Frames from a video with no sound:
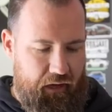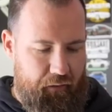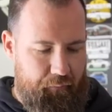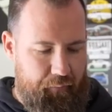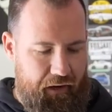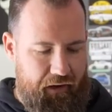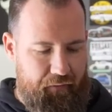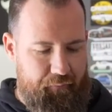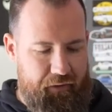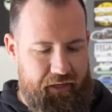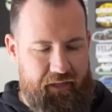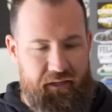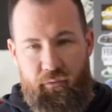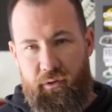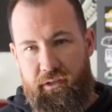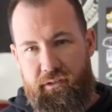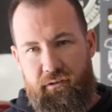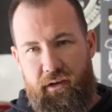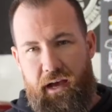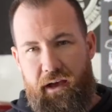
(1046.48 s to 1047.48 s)
But being that
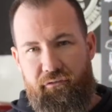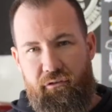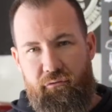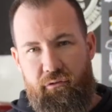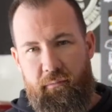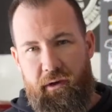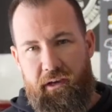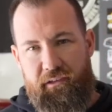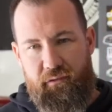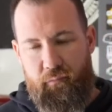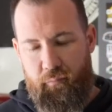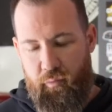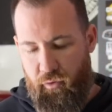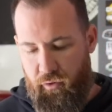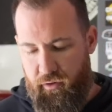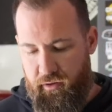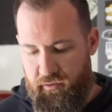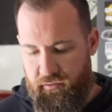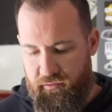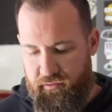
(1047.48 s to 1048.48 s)
we do have it, we may as well put
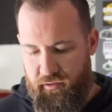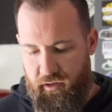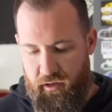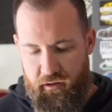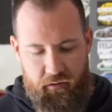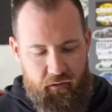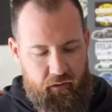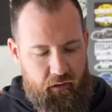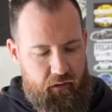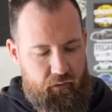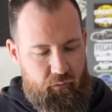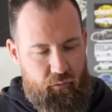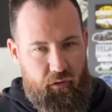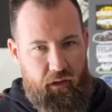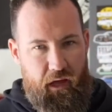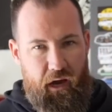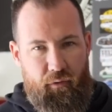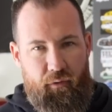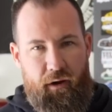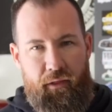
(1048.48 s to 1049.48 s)
it in. So we'll
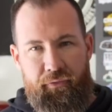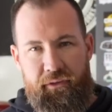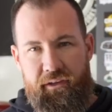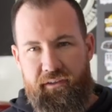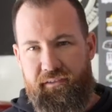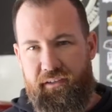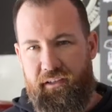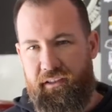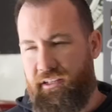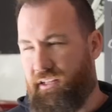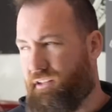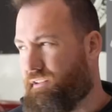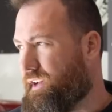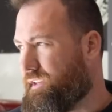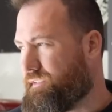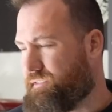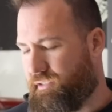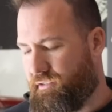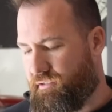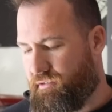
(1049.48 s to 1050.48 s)
run this, and then the
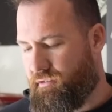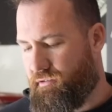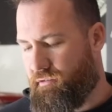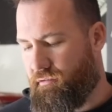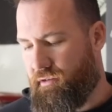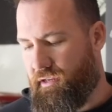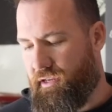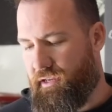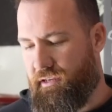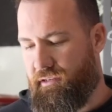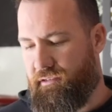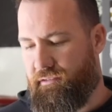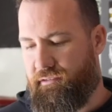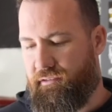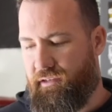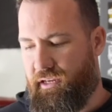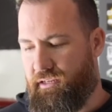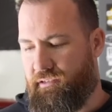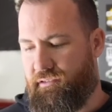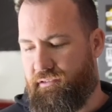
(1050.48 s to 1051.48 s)
last thing to do
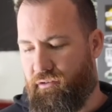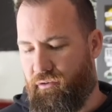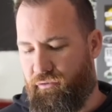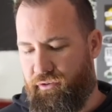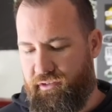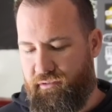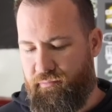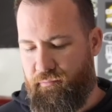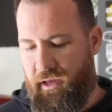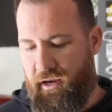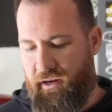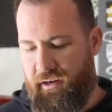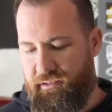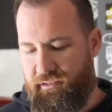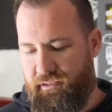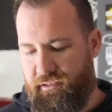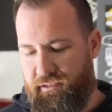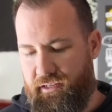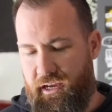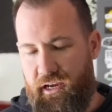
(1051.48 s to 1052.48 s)
is install this, mount it
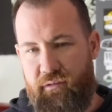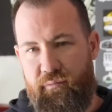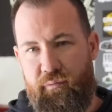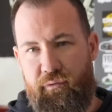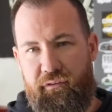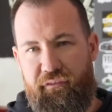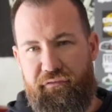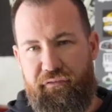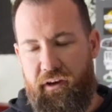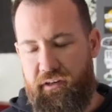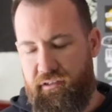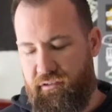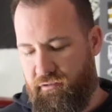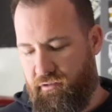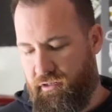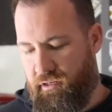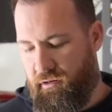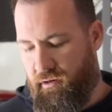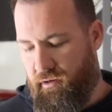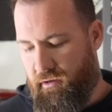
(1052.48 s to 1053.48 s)
into the dash, put the fascia
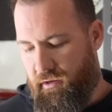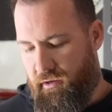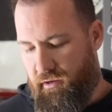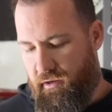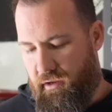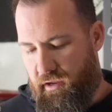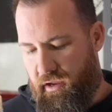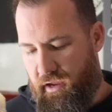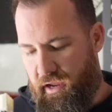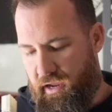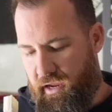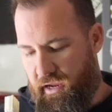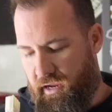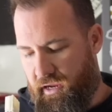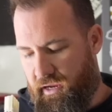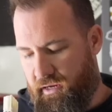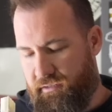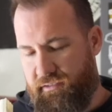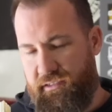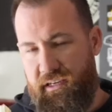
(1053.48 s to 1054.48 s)
in,
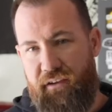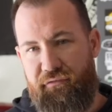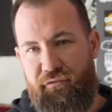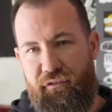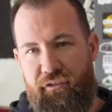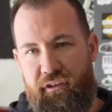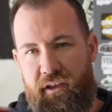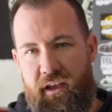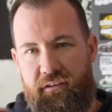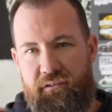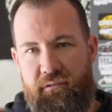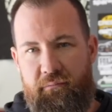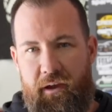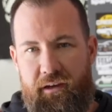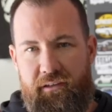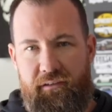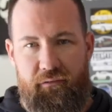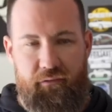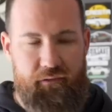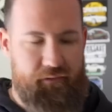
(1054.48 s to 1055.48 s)
and see if the thing actually
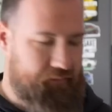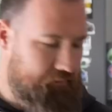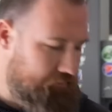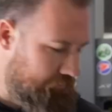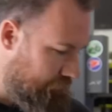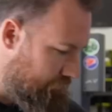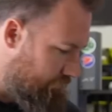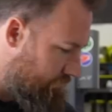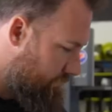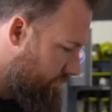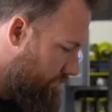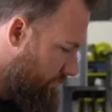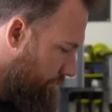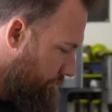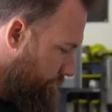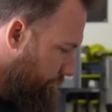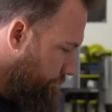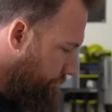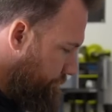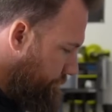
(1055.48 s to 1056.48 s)
makes noise.
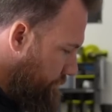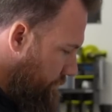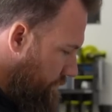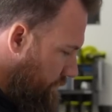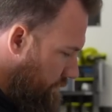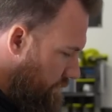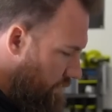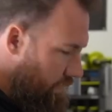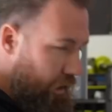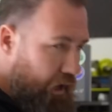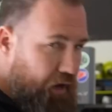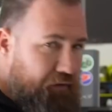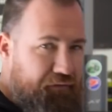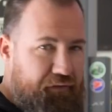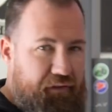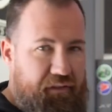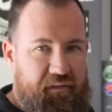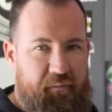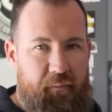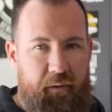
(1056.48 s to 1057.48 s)

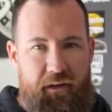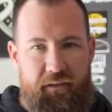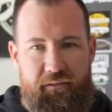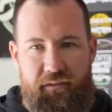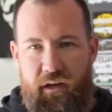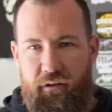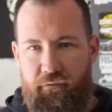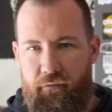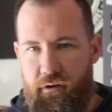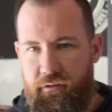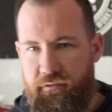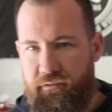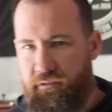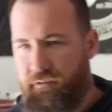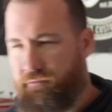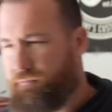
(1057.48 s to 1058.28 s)
Hopefully the speakers aren't roasted.